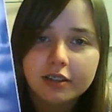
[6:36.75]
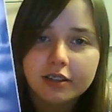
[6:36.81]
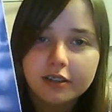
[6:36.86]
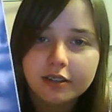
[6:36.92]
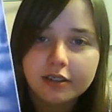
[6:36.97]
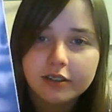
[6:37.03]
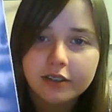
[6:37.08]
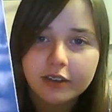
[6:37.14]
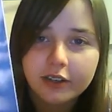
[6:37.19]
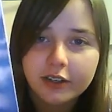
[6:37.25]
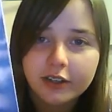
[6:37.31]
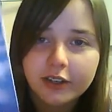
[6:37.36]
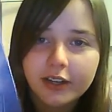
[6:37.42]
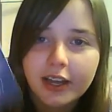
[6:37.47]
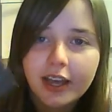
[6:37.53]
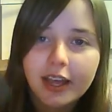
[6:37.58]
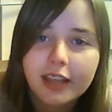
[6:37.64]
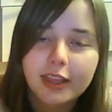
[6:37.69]
So
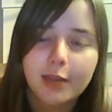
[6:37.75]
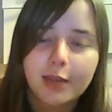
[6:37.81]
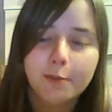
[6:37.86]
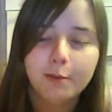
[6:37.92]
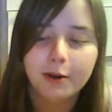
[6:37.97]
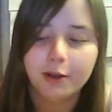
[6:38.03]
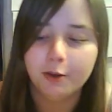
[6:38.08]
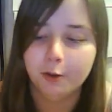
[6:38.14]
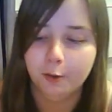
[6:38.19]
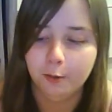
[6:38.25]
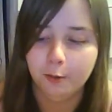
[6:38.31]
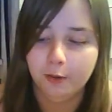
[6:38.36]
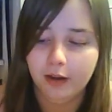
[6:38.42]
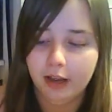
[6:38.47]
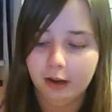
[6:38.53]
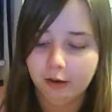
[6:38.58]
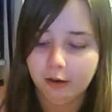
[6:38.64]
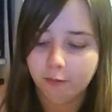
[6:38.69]
they're pretty cool
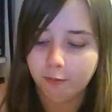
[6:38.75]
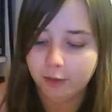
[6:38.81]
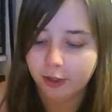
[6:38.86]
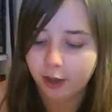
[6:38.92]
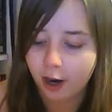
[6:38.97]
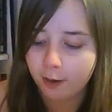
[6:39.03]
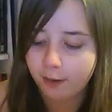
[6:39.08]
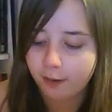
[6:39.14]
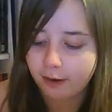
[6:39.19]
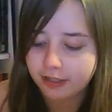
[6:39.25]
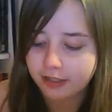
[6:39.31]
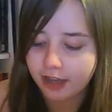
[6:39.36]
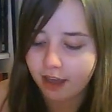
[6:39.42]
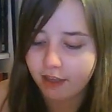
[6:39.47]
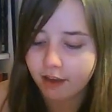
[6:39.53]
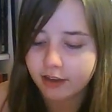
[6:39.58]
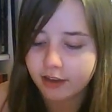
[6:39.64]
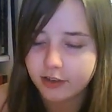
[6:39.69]
and would go well
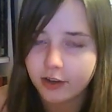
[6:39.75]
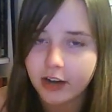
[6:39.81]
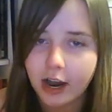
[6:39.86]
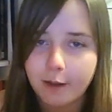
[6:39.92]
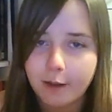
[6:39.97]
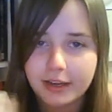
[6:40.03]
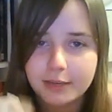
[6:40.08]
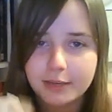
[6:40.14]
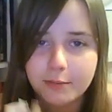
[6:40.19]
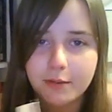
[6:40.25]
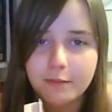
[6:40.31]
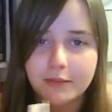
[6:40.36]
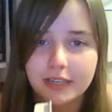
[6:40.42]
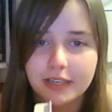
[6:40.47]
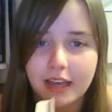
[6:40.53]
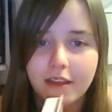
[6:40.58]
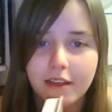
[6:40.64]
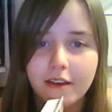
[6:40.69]
together, so I can't wait to put them
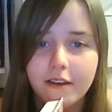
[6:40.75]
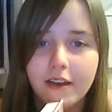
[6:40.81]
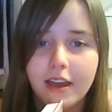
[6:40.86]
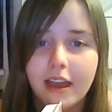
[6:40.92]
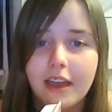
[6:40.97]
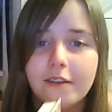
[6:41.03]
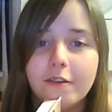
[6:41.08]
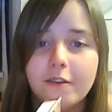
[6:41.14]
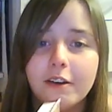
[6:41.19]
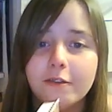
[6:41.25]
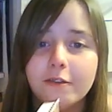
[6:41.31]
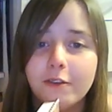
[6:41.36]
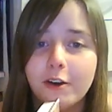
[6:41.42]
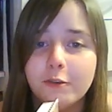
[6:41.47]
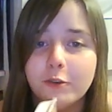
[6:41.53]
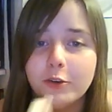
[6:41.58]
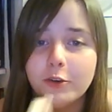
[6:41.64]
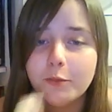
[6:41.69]
together if I can
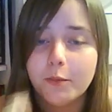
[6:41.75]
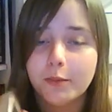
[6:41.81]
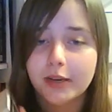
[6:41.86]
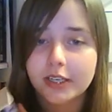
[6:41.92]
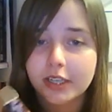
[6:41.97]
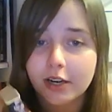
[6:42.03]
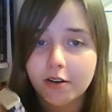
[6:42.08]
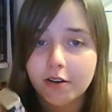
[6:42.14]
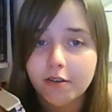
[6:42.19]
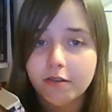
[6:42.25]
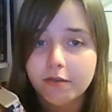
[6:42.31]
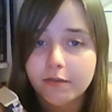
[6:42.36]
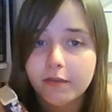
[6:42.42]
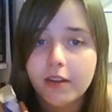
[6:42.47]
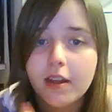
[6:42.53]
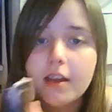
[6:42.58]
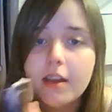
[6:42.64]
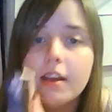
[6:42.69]
find room on my shelf.
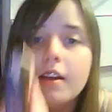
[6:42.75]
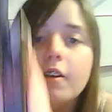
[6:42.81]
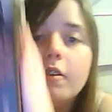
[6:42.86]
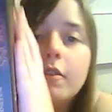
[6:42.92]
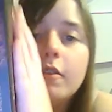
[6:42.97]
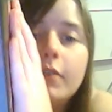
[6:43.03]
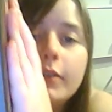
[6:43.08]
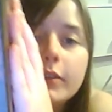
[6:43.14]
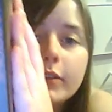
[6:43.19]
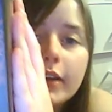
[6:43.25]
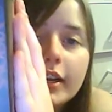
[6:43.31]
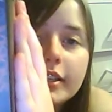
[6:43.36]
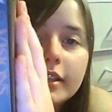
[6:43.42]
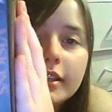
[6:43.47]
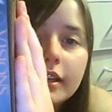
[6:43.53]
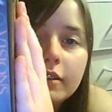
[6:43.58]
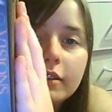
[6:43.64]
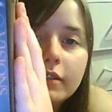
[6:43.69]
Also has
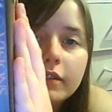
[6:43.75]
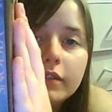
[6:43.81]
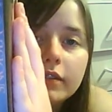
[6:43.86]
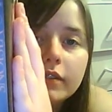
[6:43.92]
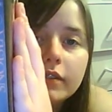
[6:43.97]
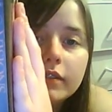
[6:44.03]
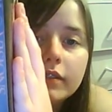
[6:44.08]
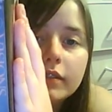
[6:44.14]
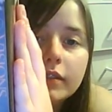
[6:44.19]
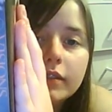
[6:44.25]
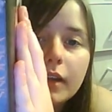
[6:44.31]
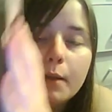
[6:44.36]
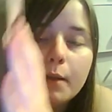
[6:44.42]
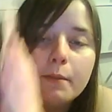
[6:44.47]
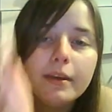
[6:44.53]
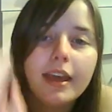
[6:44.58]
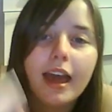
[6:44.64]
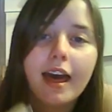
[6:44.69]
a little,
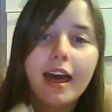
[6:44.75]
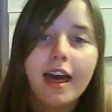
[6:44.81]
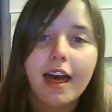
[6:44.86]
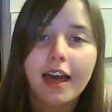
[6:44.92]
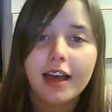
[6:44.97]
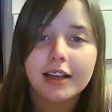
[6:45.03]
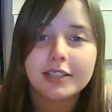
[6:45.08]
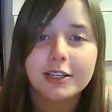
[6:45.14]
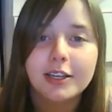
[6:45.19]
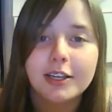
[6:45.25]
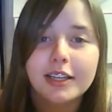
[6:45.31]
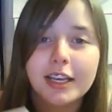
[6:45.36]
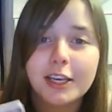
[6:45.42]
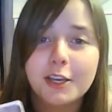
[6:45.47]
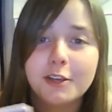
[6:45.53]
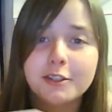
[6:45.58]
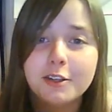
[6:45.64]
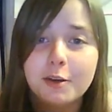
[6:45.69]
but yeah, so
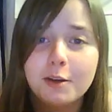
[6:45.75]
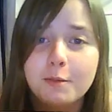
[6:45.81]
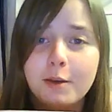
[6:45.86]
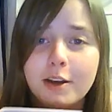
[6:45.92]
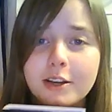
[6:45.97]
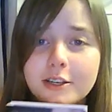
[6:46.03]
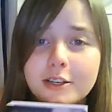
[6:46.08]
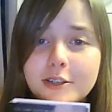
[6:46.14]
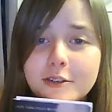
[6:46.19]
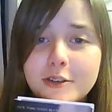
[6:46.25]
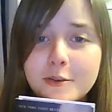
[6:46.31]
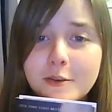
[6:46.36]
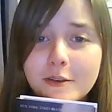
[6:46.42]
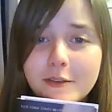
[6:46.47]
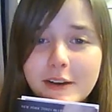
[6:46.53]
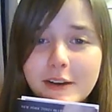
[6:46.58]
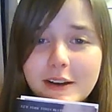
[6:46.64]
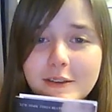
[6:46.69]
thank you so much to my
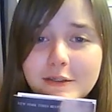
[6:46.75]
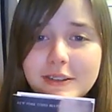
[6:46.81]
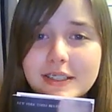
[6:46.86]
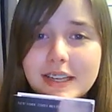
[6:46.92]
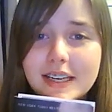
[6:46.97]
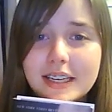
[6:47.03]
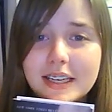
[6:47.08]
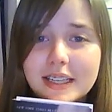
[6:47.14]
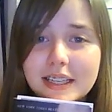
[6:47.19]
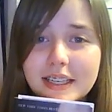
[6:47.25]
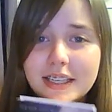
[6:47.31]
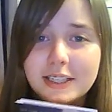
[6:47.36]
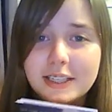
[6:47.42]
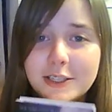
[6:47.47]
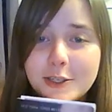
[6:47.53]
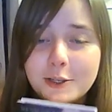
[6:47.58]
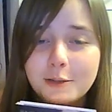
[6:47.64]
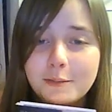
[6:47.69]
friend for sending
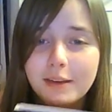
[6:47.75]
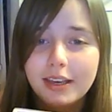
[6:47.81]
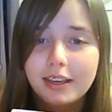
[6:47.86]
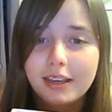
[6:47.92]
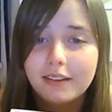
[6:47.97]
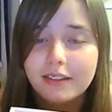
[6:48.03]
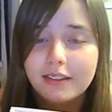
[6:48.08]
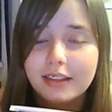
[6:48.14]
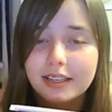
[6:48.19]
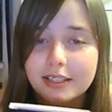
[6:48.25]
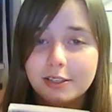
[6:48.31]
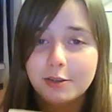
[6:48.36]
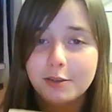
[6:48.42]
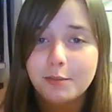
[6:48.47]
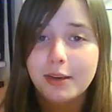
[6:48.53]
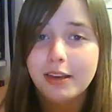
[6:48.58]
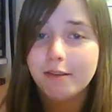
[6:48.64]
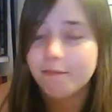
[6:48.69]
this to me.